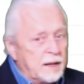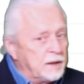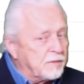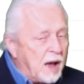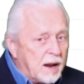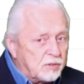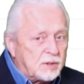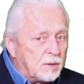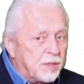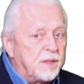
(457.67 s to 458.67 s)
Now, you've got to
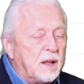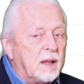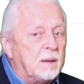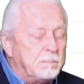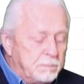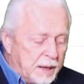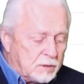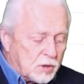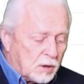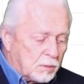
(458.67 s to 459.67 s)
start thinking
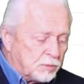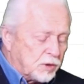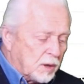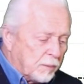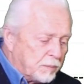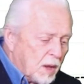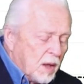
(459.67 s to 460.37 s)
big terms here.